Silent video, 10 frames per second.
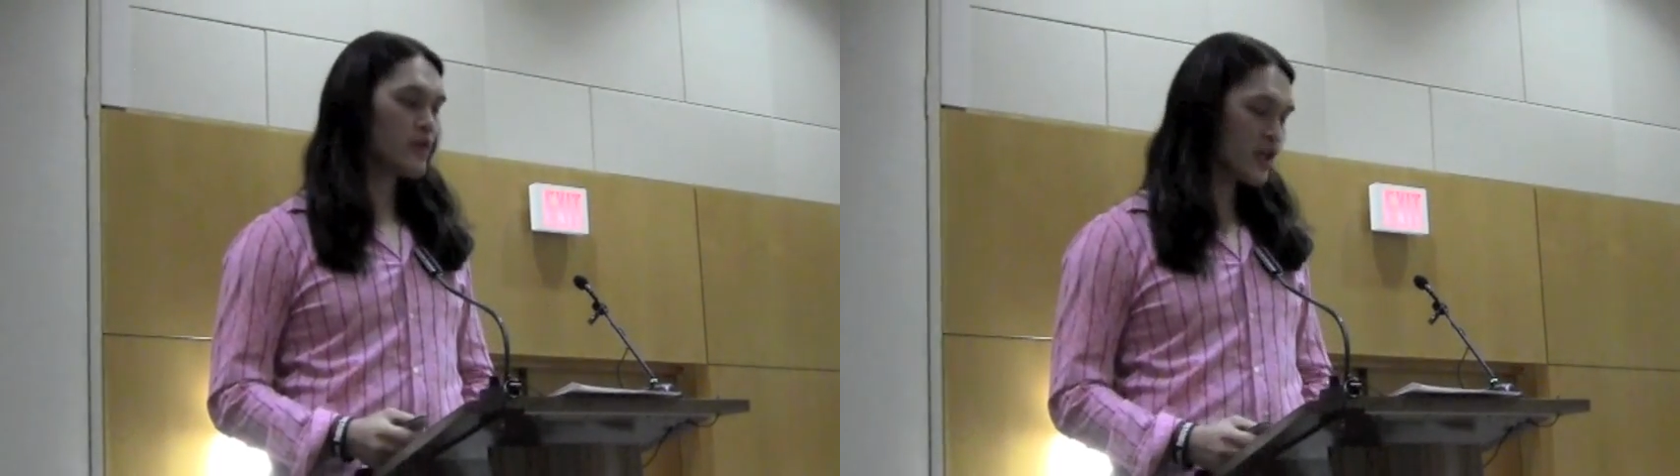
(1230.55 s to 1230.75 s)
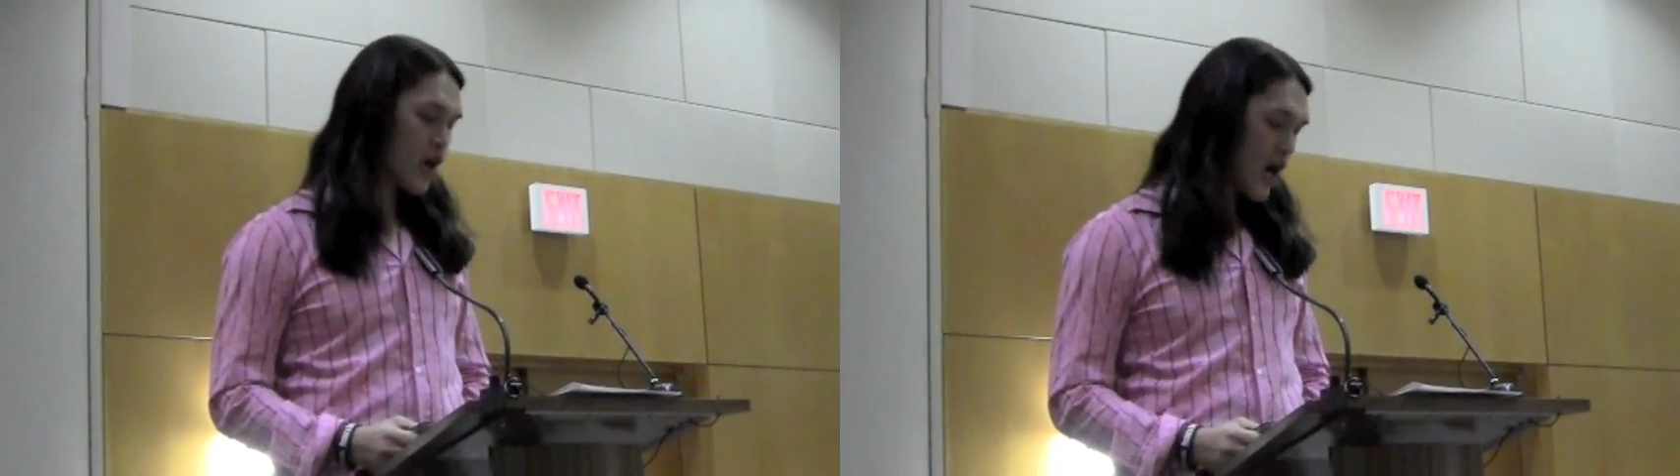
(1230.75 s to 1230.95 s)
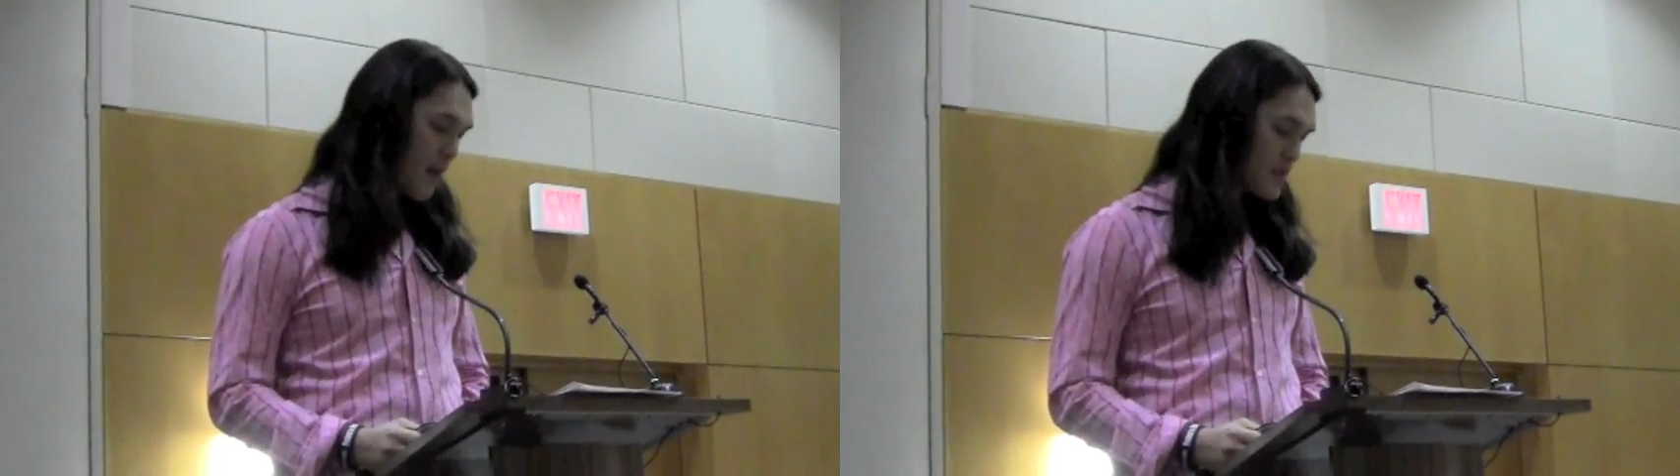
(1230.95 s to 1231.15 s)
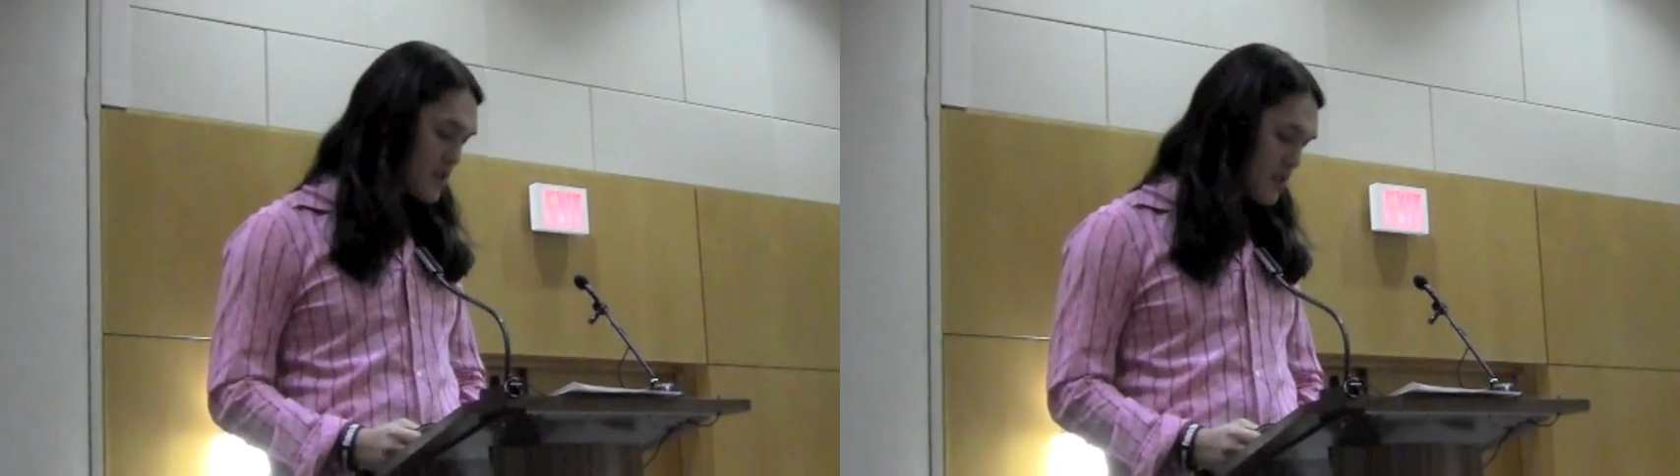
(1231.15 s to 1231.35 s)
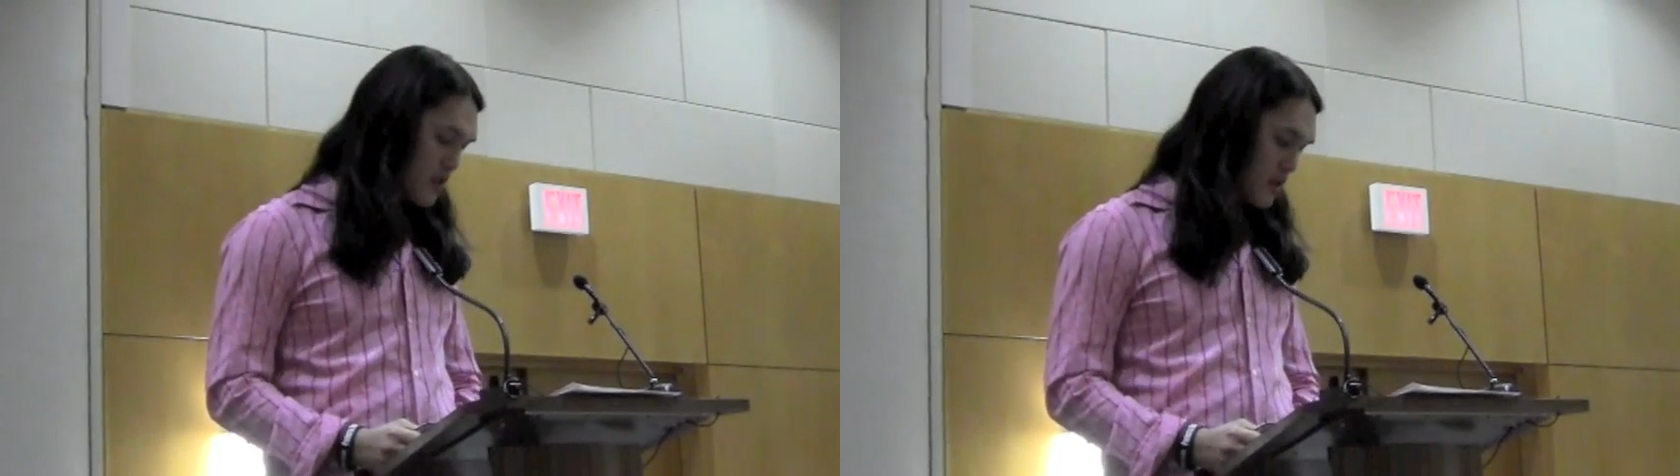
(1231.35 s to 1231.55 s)
the
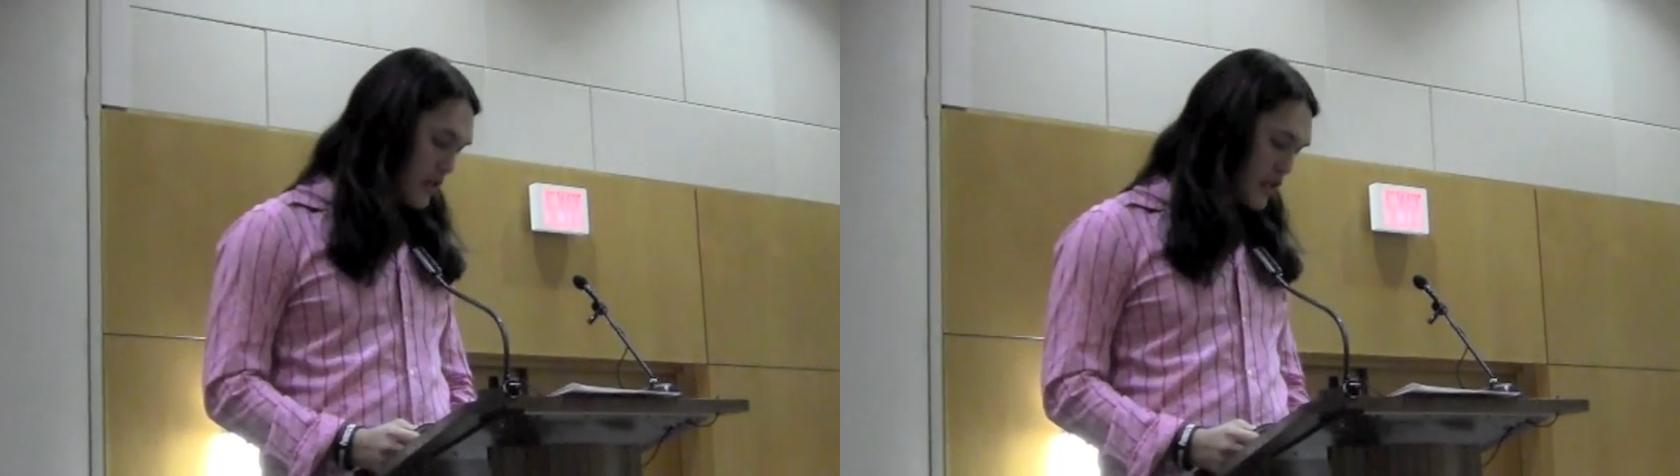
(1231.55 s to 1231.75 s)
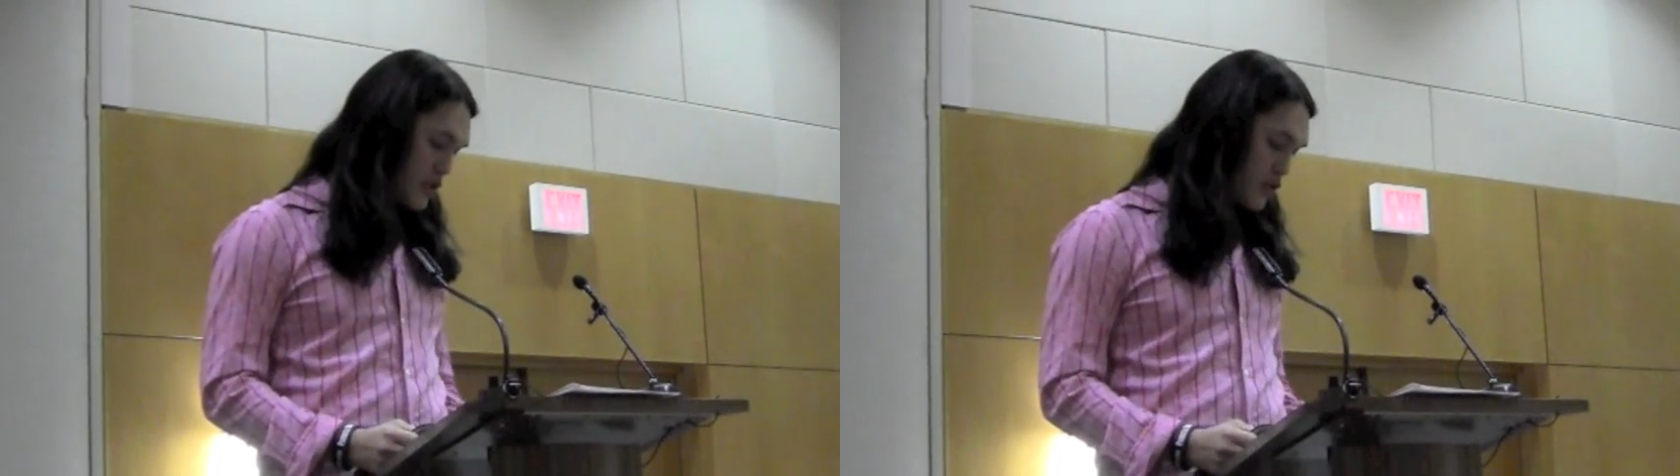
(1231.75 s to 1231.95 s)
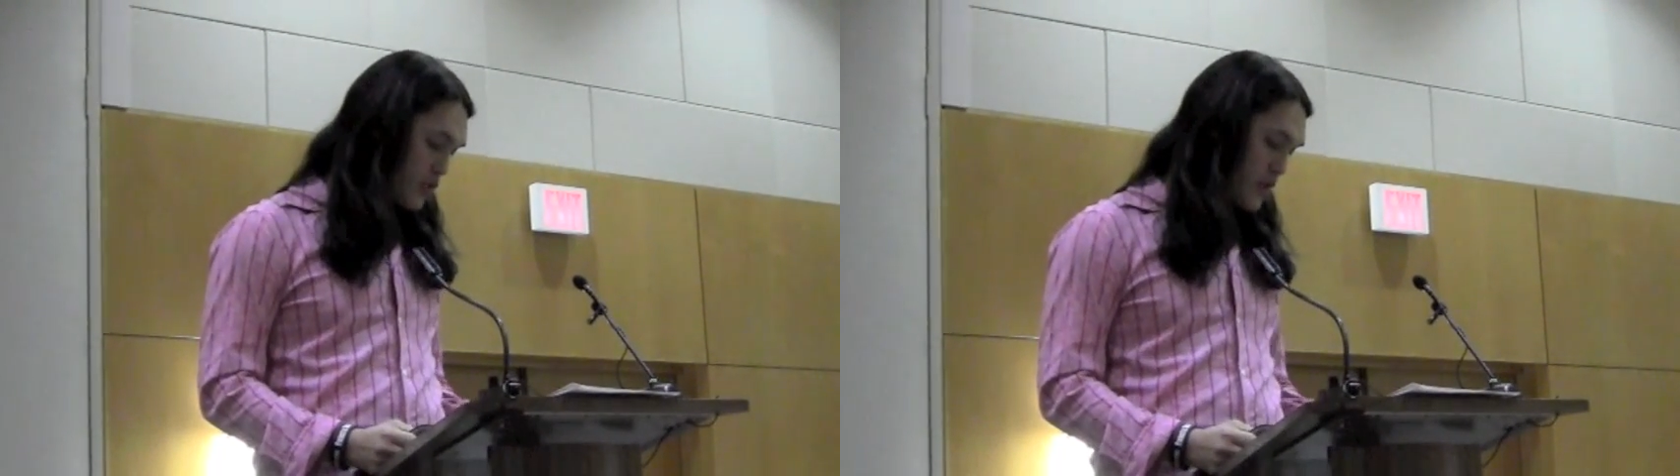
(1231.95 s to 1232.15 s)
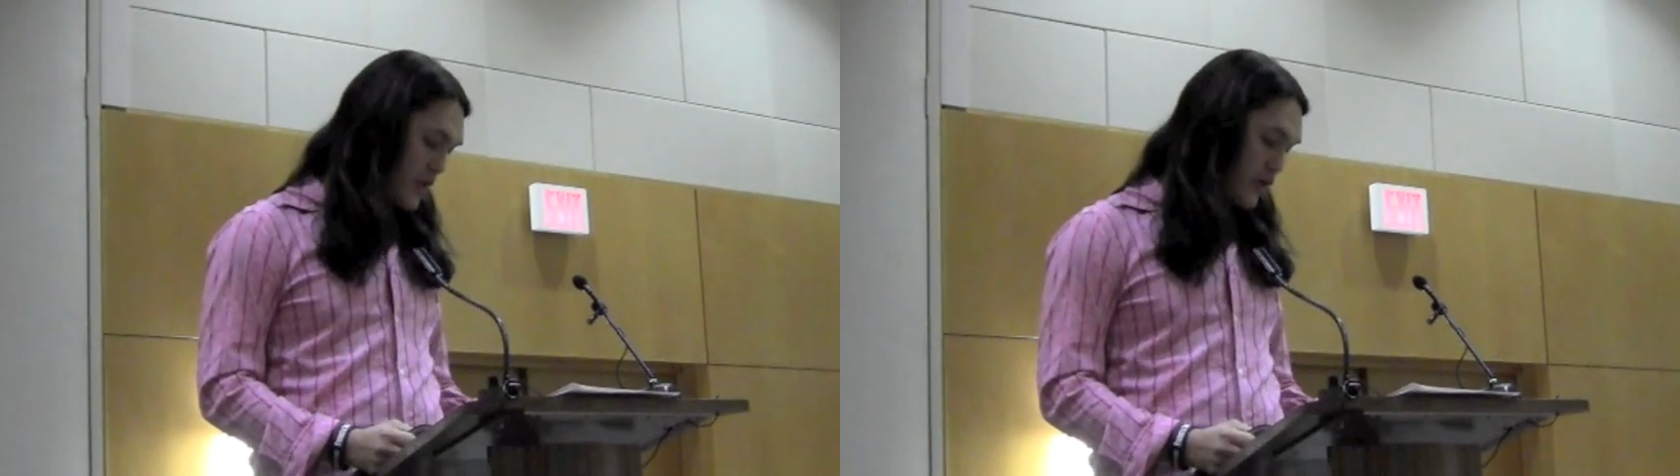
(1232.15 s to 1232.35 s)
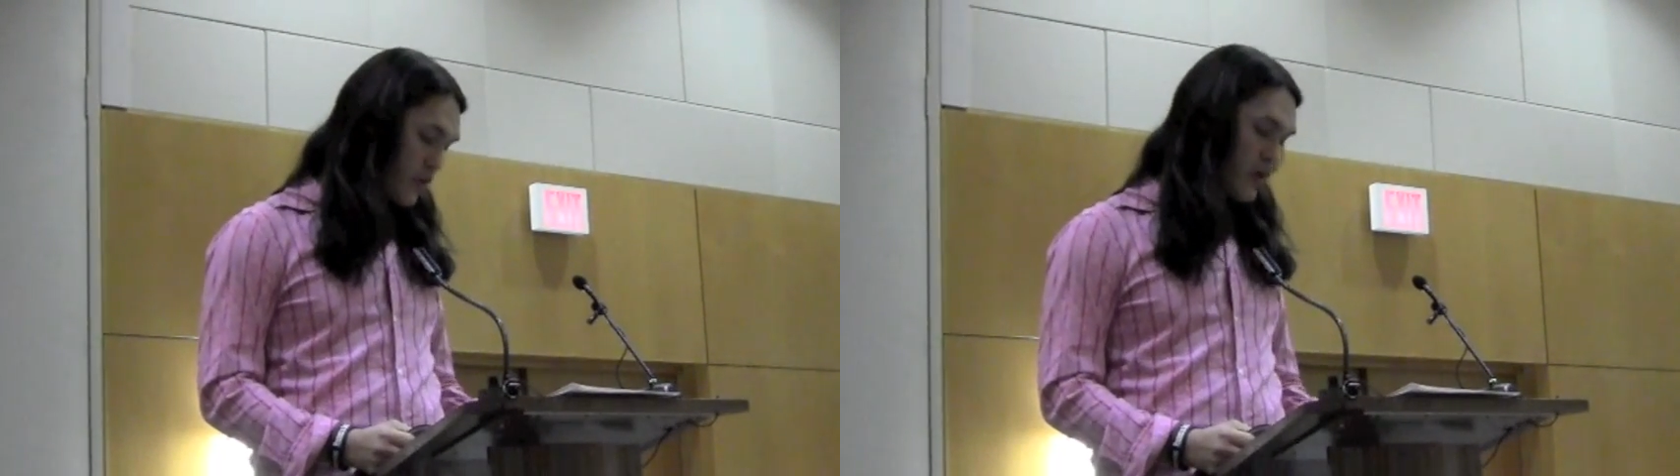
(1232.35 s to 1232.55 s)
cops issued
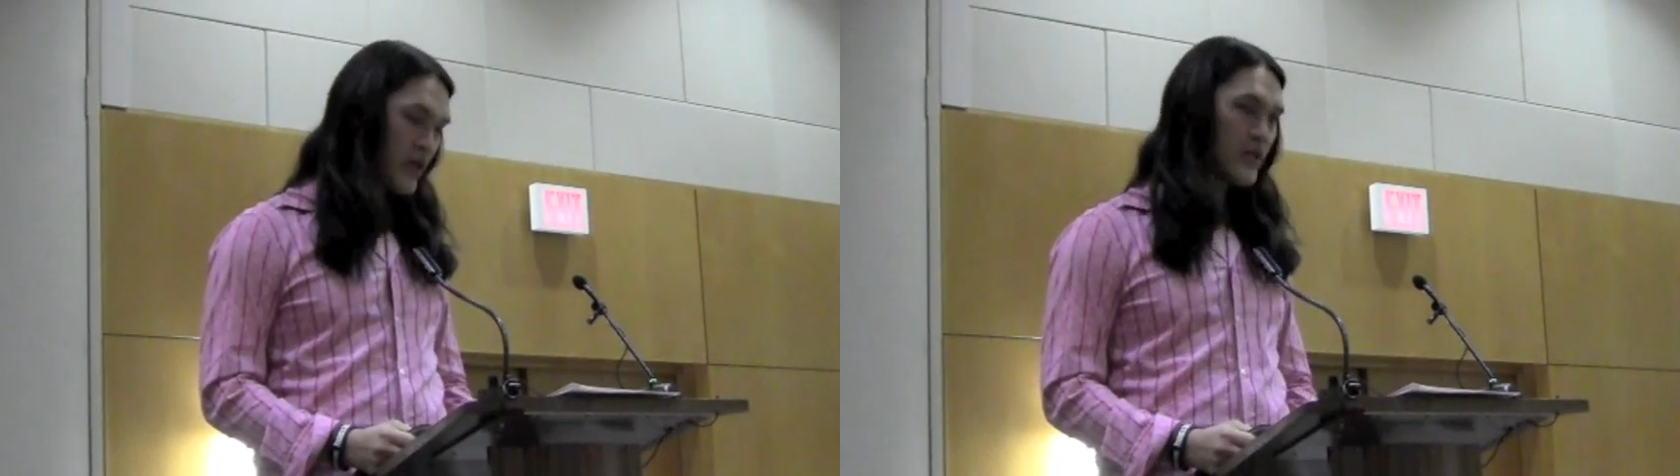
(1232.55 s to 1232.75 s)
their